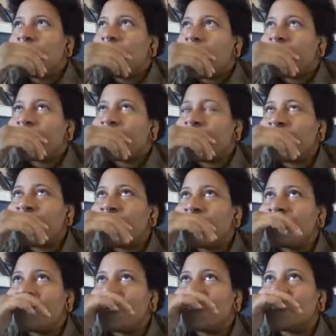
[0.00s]
I forget
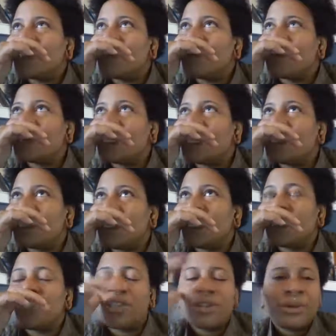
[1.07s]
who it was I was
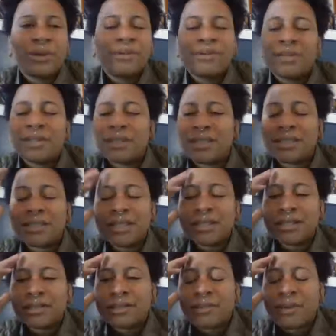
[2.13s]
listening to. I was listening
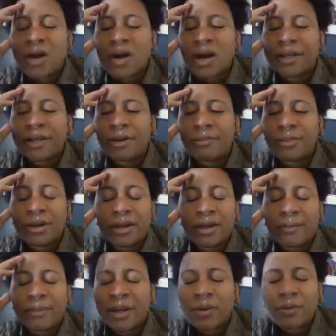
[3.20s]
to some audiobook
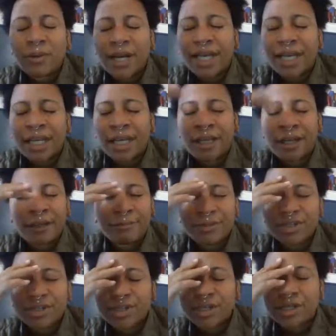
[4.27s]
about writing and
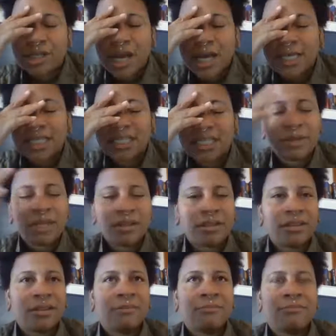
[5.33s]
Patricia Highsmith
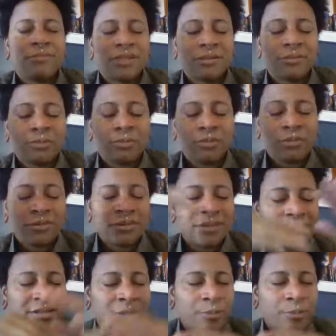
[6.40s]
and
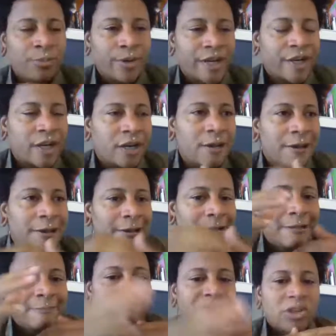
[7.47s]
some reader
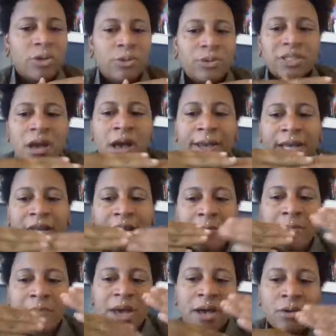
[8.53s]
who was talking
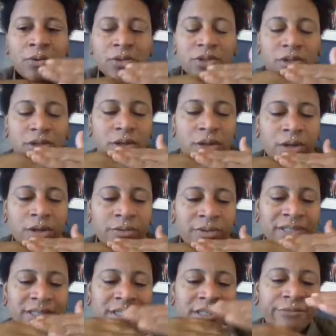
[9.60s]
about,
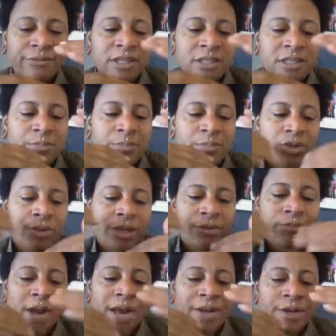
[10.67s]
this difference
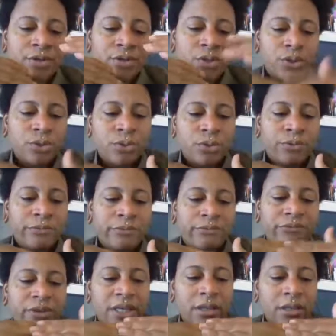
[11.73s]
between writers who
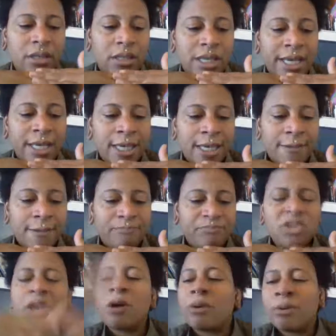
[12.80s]
feel like,
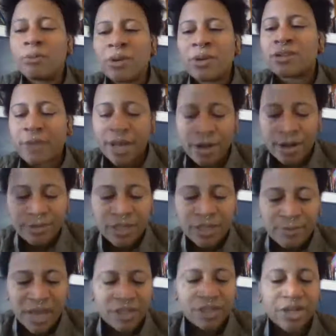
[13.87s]
no, it wasn't a writer, it was a
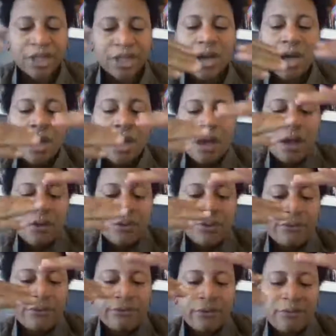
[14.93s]
painter,
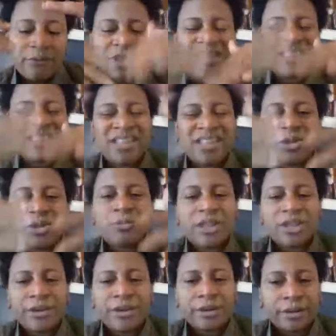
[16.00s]
the dude with the
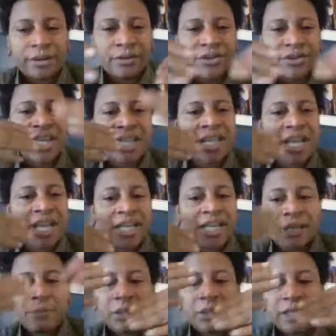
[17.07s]
urinals. And he
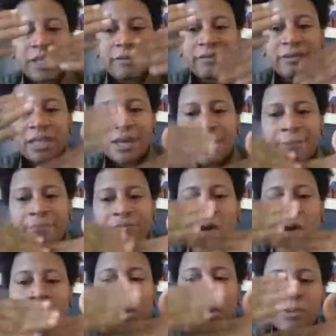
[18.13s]
believed that
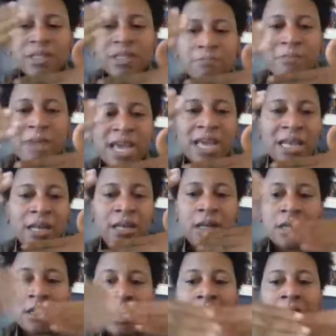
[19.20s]
art was made
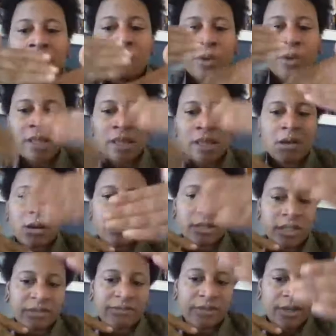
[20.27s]
not when the
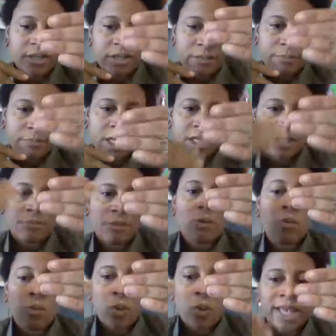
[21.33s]
artist finished the piece, but
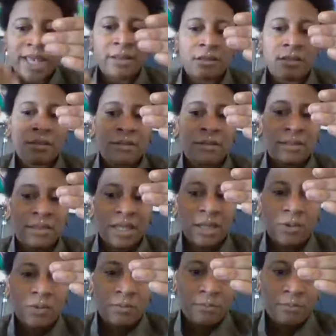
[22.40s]
when the